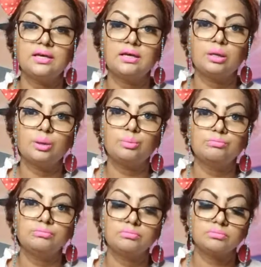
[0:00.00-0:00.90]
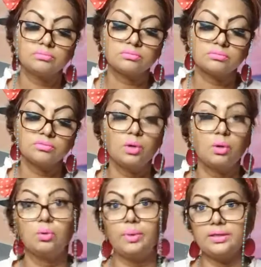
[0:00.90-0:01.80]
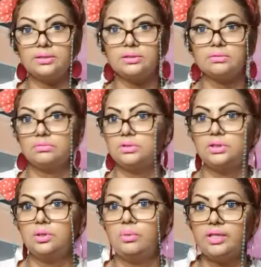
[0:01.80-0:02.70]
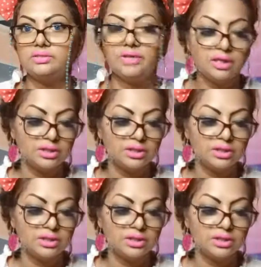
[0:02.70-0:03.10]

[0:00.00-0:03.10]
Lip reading: not always, it's not always, right?